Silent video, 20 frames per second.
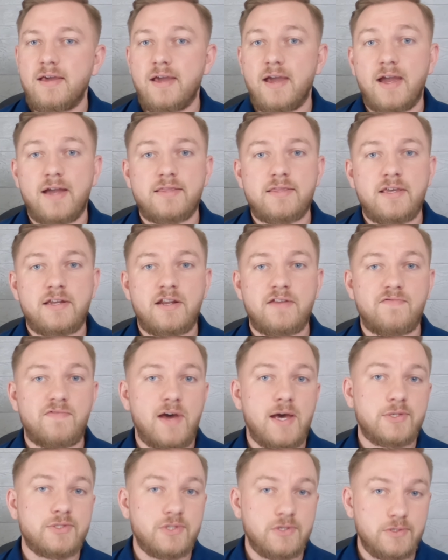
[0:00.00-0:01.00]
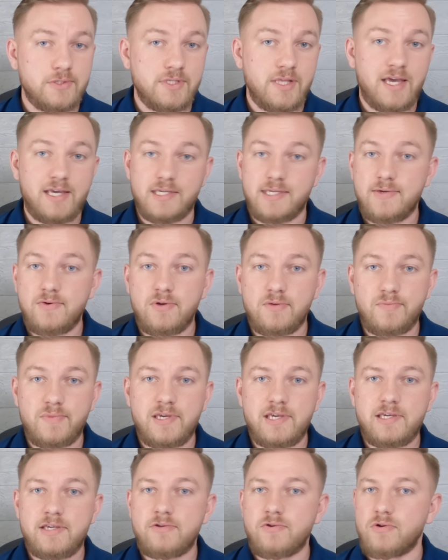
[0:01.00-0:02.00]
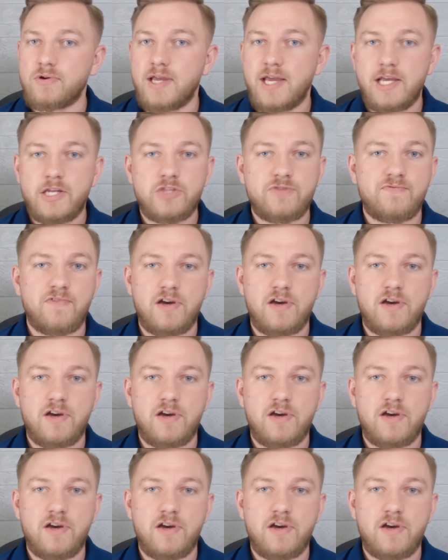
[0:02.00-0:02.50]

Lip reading: and then investors like you and me or hedge